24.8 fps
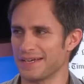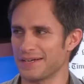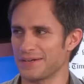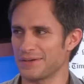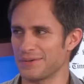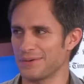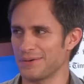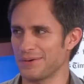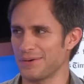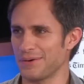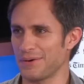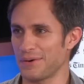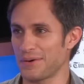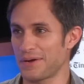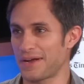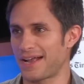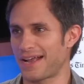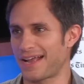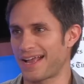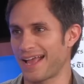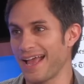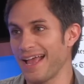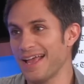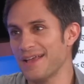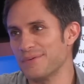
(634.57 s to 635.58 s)
I go,
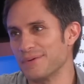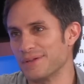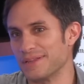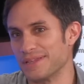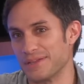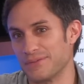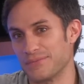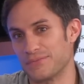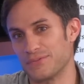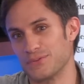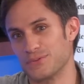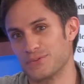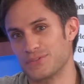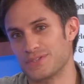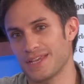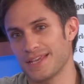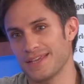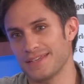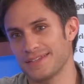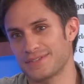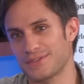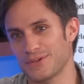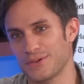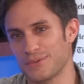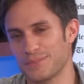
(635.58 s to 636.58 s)
okay, well, if you
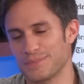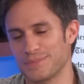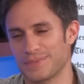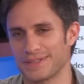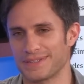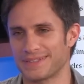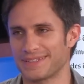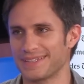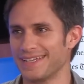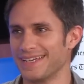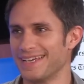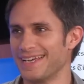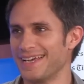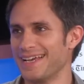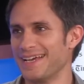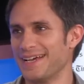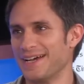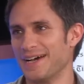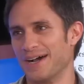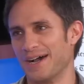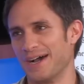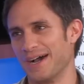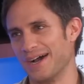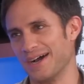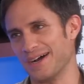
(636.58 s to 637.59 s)
say so, but
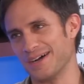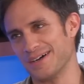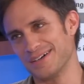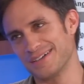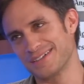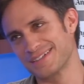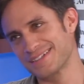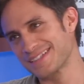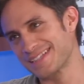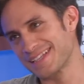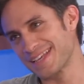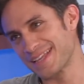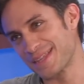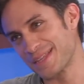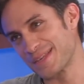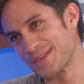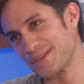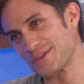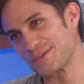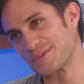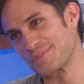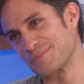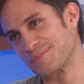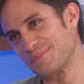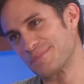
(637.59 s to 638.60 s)
honestly, I think
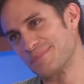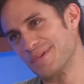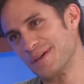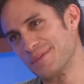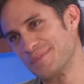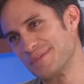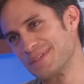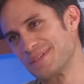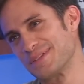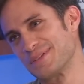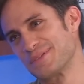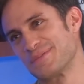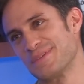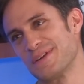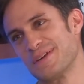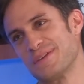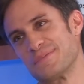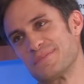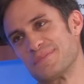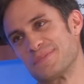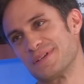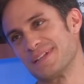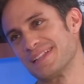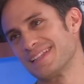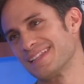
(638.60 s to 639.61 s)
you're, I mean, you're very
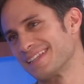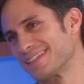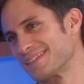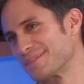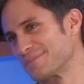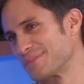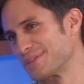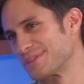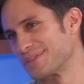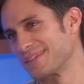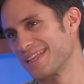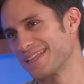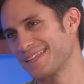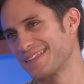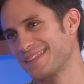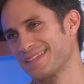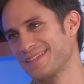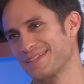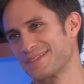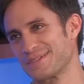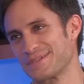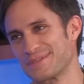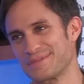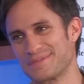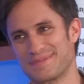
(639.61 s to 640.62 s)
brilliant, but I
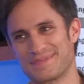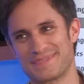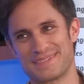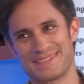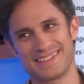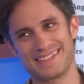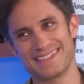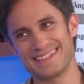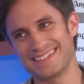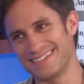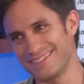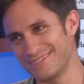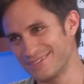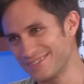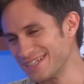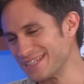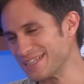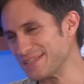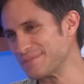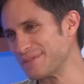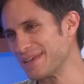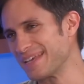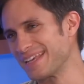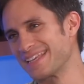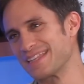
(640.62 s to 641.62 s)
think you're
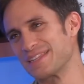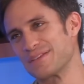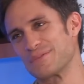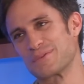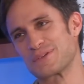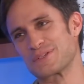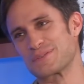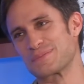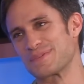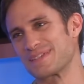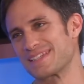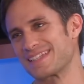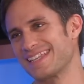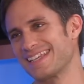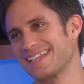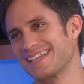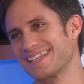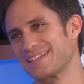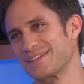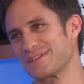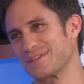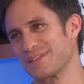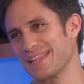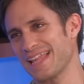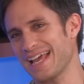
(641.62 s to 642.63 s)
really making the worst mistake
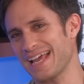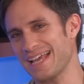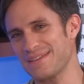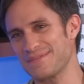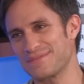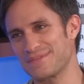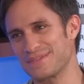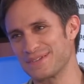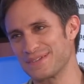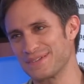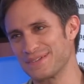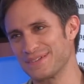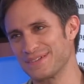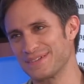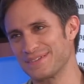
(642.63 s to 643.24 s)
in your life, you know?